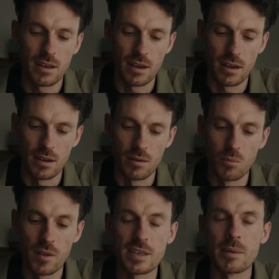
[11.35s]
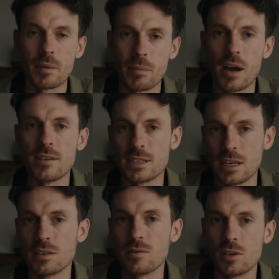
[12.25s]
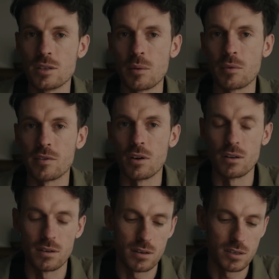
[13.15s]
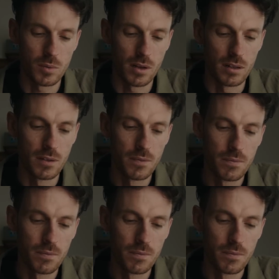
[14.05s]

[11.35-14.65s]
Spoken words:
with some of the behind the scenes footage that we've got as well.